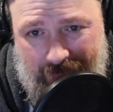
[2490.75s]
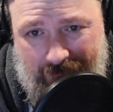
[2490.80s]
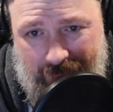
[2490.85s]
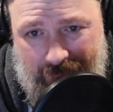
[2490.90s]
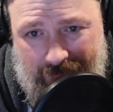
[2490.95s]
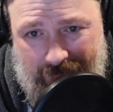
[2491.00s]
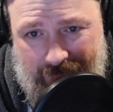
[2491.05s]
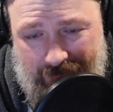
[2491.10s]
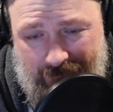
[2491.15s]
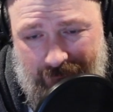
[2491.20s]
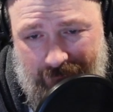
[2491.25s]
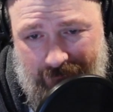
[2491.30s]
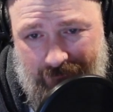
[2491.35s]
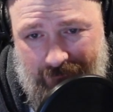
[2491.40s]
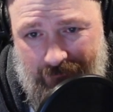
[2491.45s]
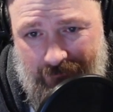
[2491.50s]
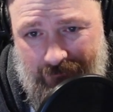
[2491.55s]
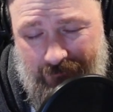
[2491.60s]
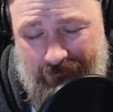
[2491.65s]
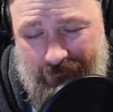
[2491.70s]

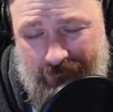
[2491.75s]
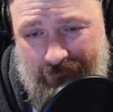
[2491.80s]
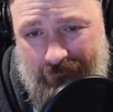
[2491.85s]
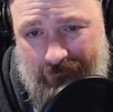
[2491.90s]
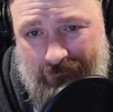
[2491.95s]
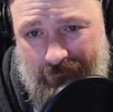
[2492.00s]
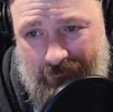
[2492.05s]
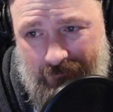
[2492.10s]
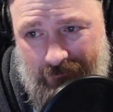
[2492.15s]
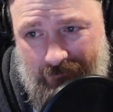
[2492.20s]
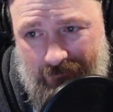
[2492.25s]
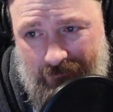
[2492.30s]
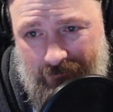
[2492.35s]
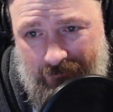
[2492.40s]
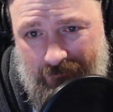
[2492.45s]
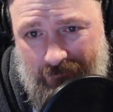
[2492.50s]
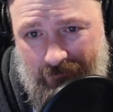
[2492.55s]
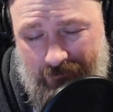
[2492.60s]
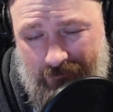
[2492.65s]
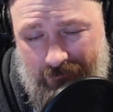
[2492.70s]

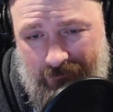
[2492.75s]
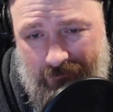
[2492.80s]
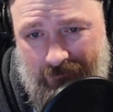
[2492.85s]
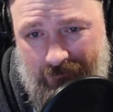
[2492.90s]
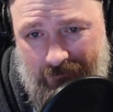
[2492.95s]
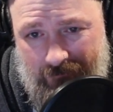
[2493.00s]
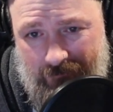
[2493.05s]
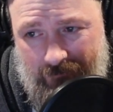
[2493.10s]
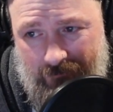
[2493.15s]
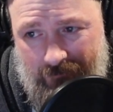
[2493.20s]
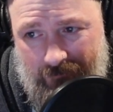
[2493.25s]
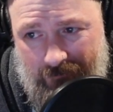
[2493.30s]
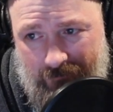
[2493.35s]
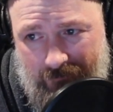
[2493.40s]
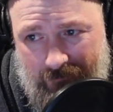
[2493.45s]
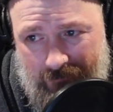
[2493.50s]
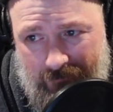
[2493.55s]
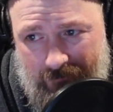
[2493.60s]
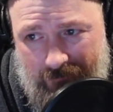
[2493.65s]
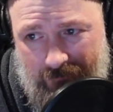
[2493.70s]

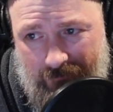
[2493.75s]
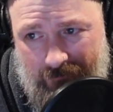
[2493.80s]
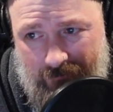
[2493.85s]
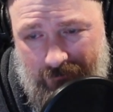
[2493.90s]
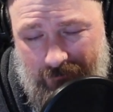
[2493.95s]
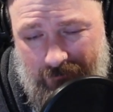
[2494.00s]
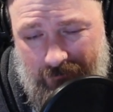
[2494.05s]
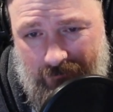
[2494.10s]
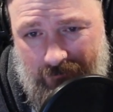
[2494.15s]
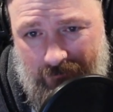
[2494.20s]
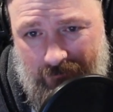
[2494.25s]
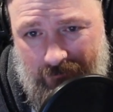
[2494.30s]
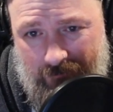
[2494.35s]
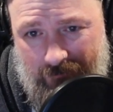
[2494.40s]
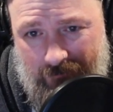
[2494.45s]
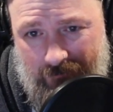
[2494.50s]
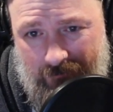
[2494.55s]
[no speech]